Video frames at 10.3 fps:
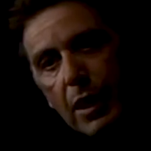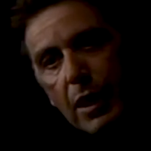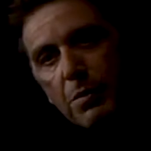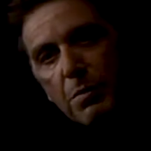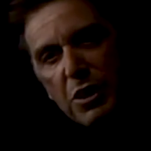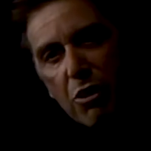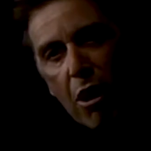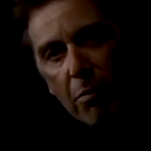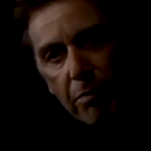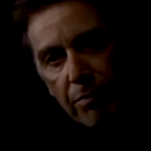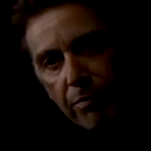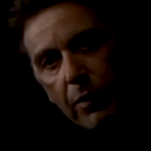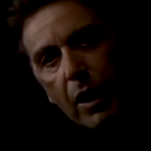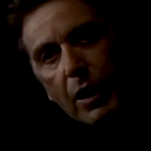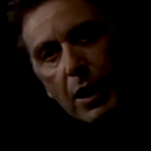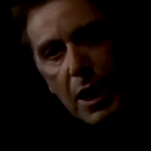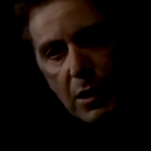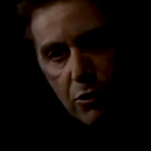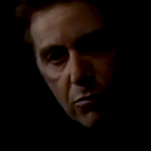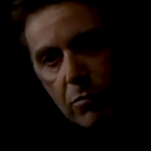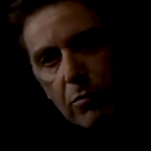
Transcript: It keeps me sharp, on the edge,